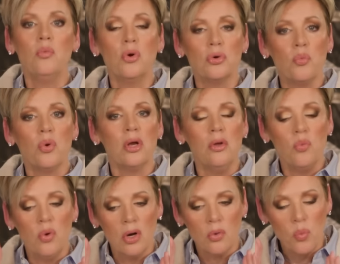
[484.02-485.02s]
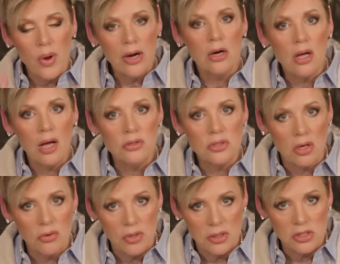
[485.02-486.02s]
We're where God
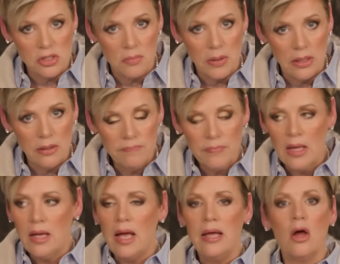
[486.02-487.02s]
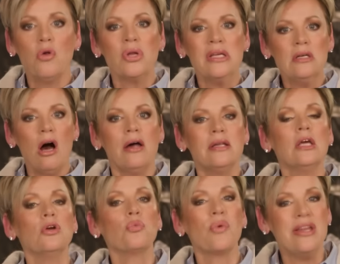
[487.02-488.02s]
told us to be, and only God
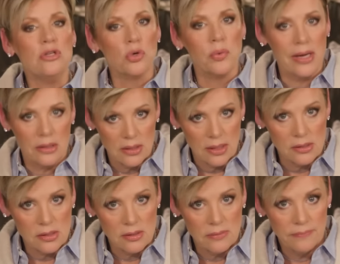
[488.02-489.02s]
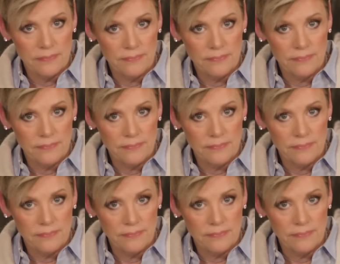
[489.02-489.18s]
can redirect us.